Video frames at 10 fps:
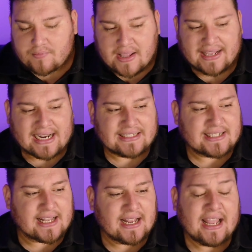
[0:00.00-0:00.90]
And I
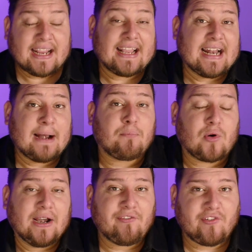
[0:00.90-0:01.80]
said, can I
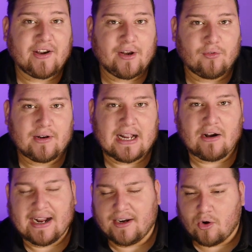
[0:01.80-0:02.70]
pray for you? Now,
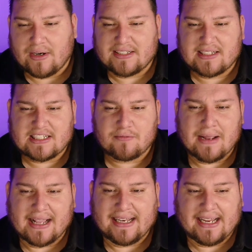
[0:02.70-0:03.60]
I noticed this
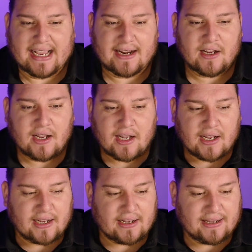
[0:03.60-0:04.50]
man, he had,
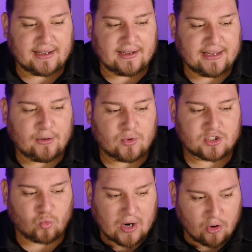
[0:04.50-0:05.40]
he
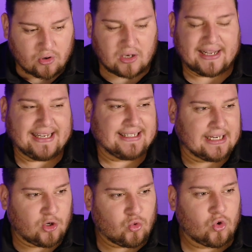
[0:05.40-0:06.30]
was well cleaned
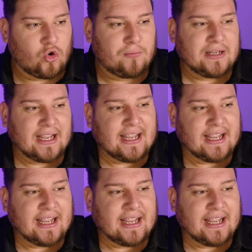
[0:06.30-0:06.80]
and groomed.